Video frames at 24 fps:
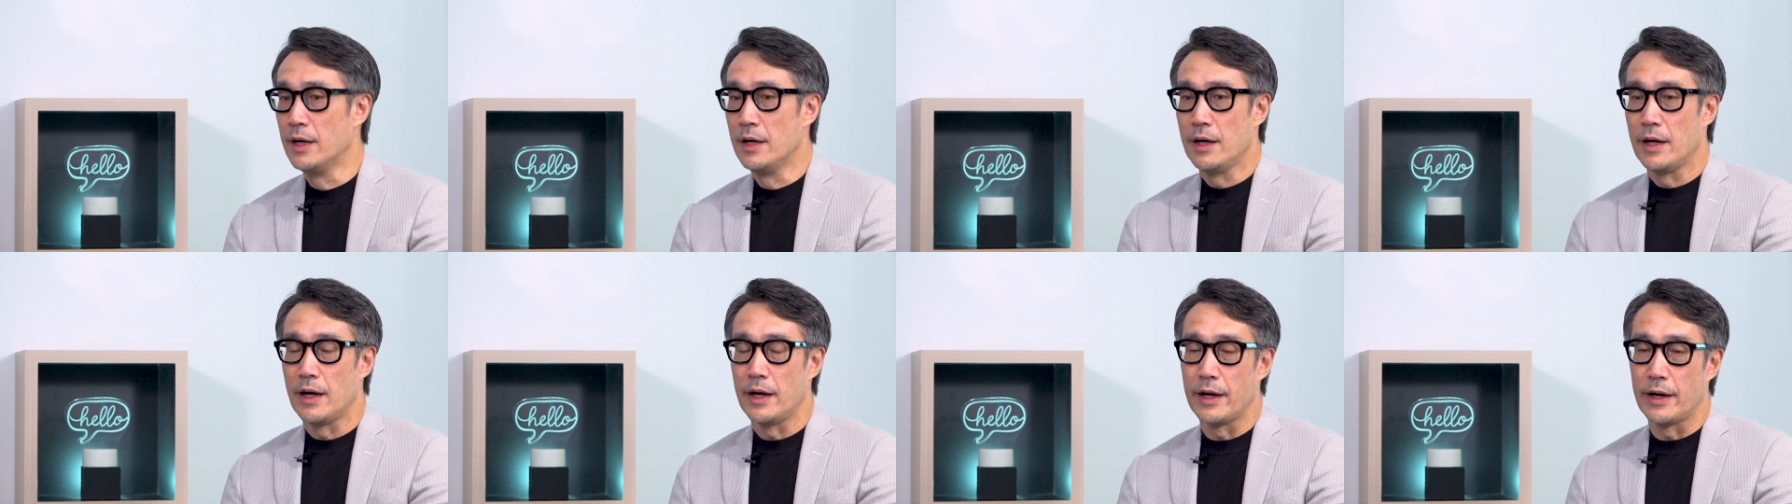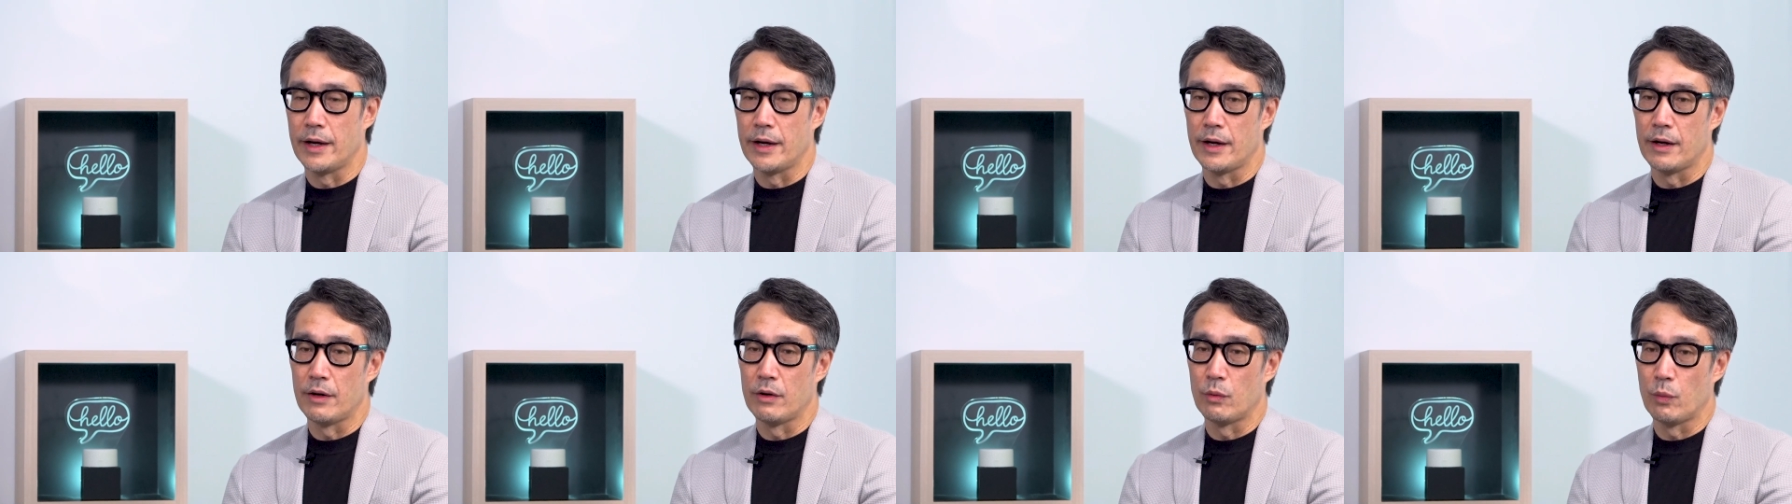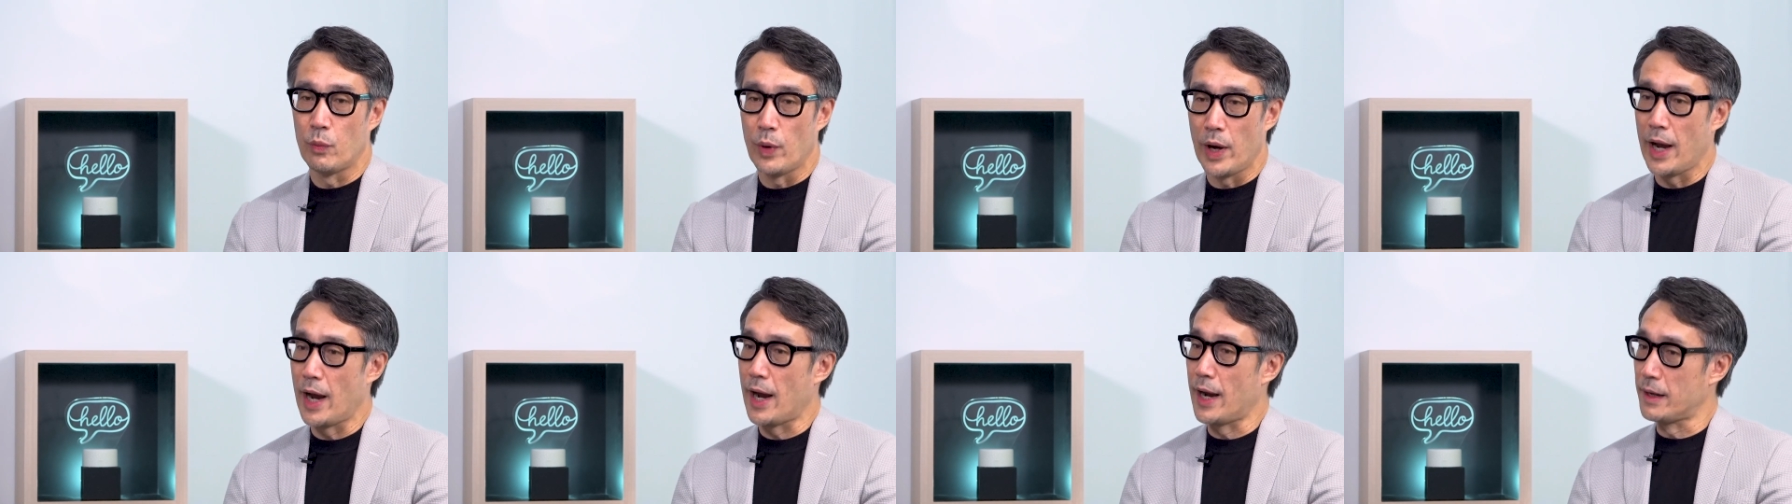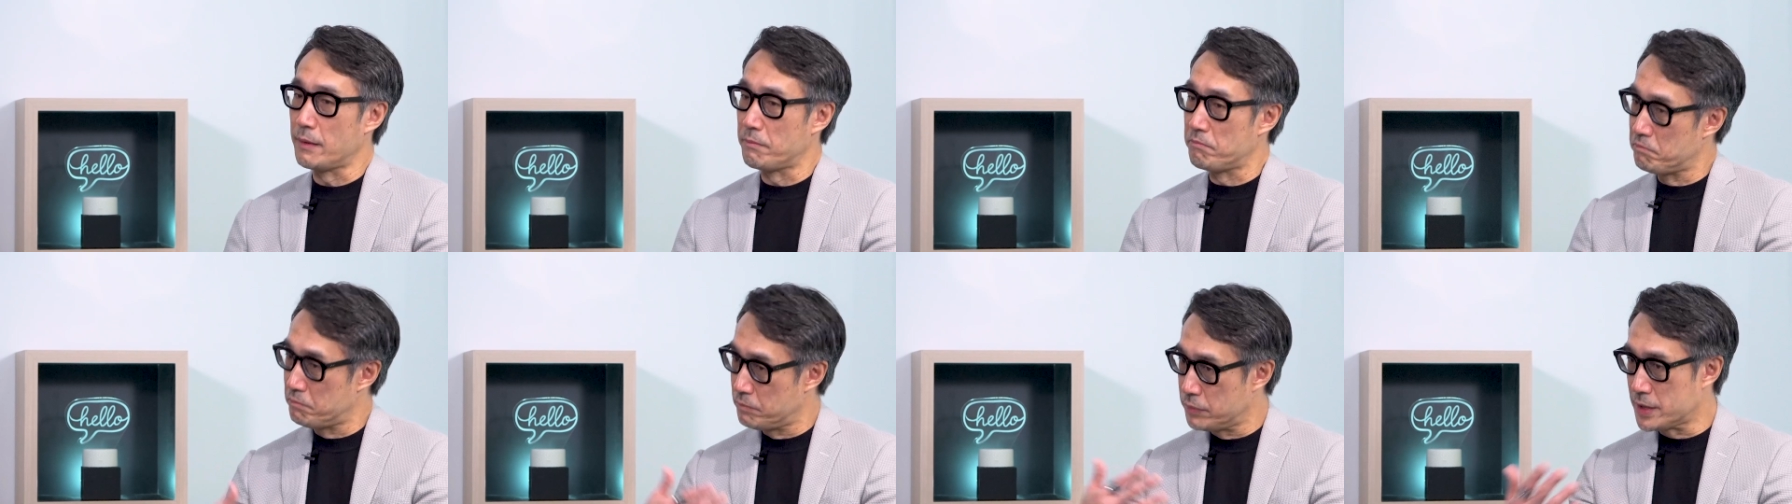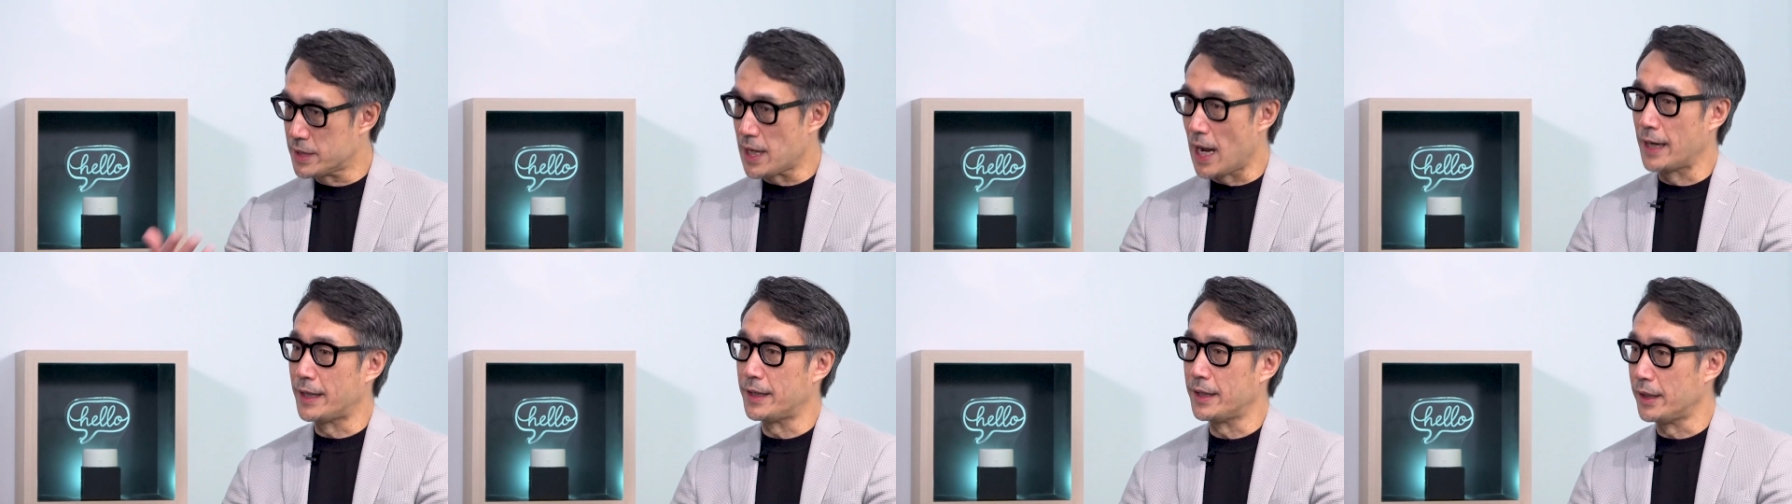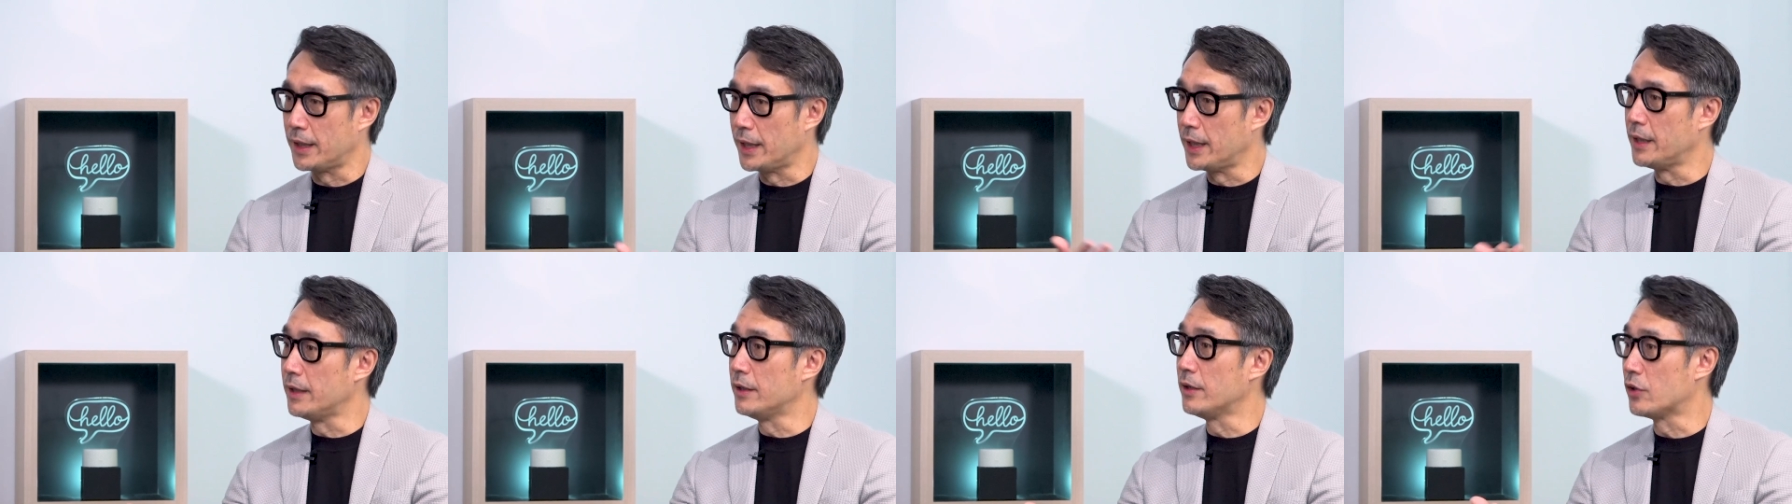uh, where I started
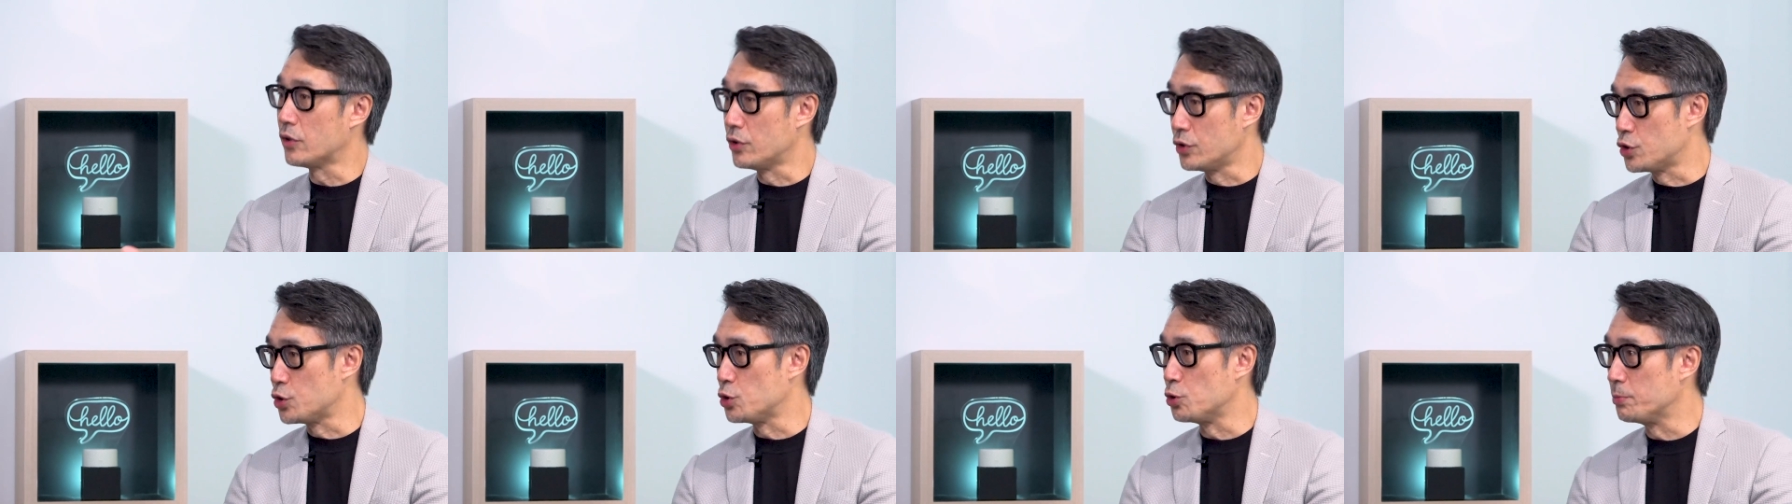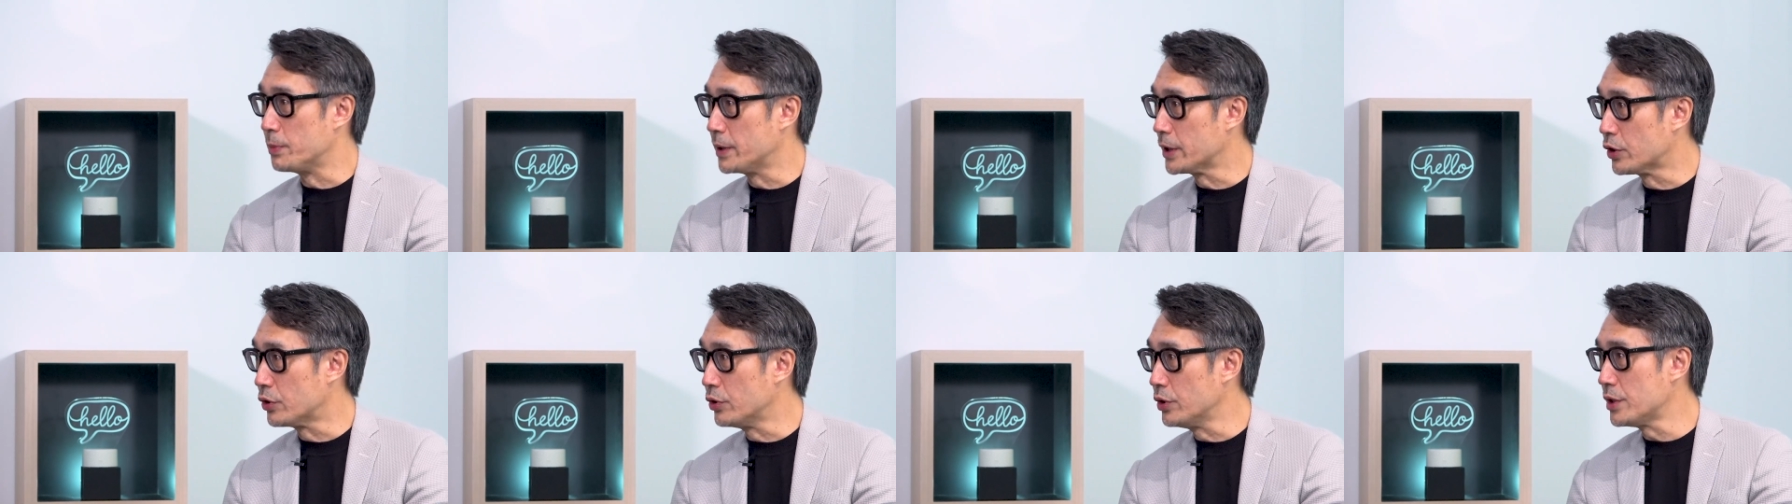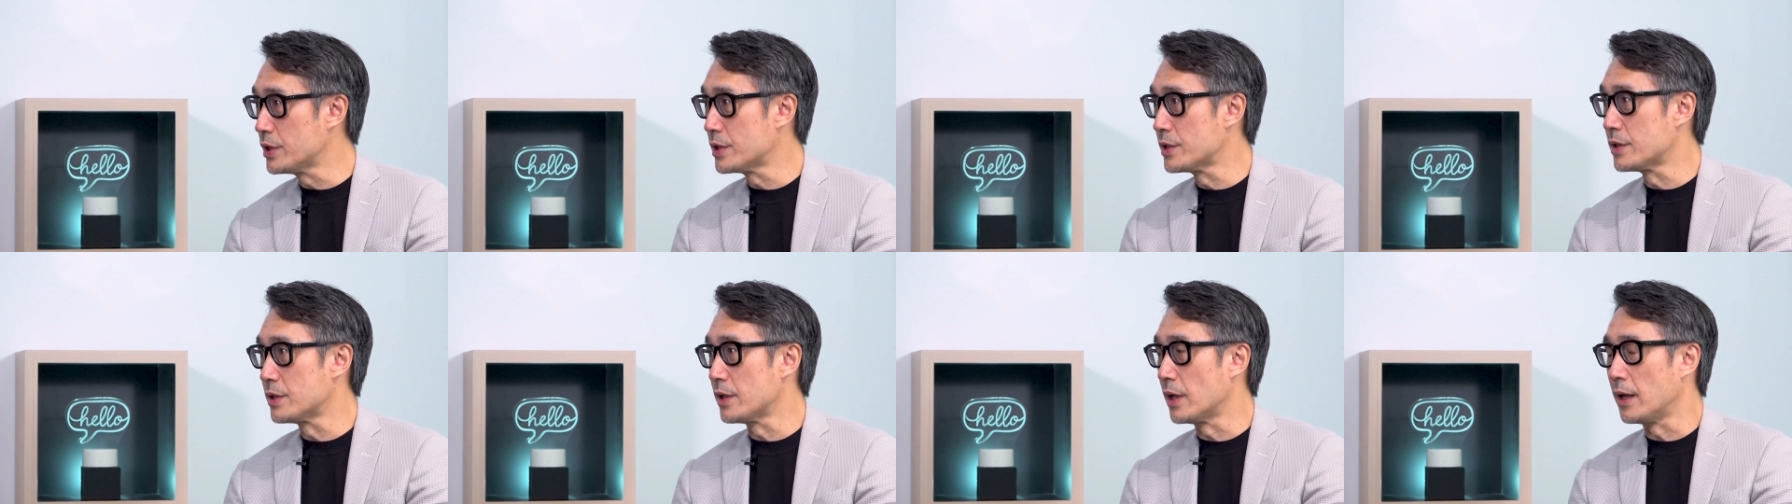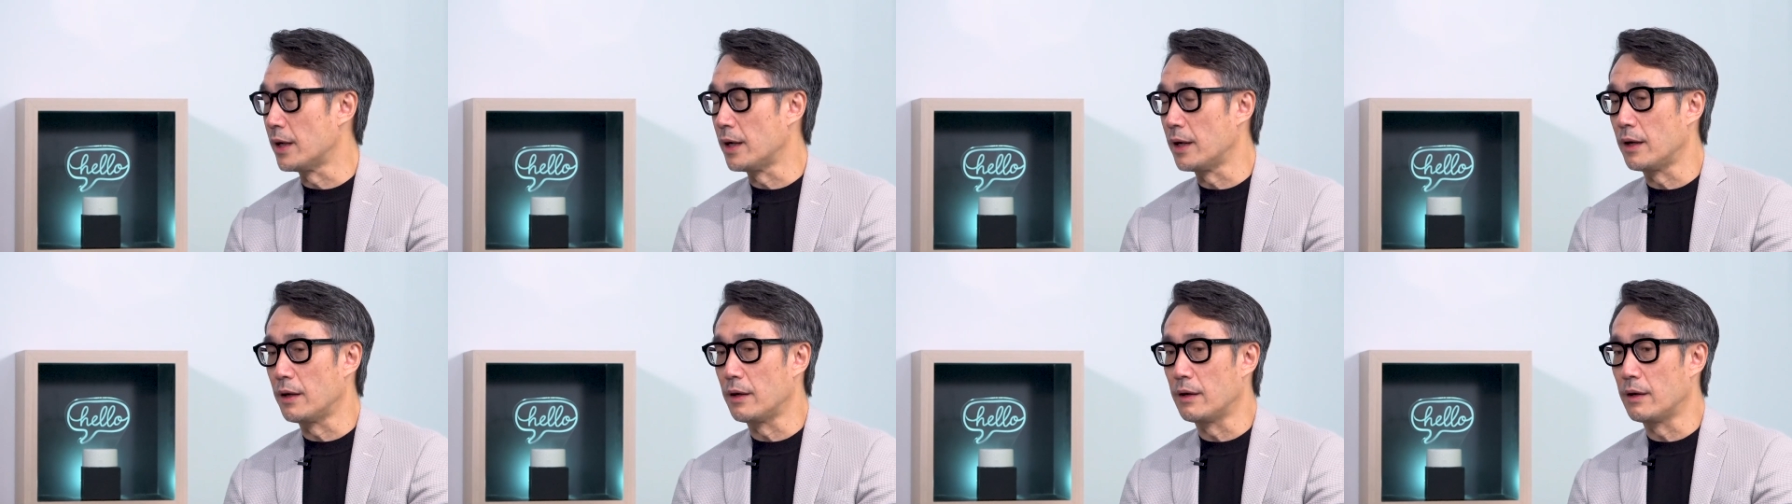in consumer goods uh,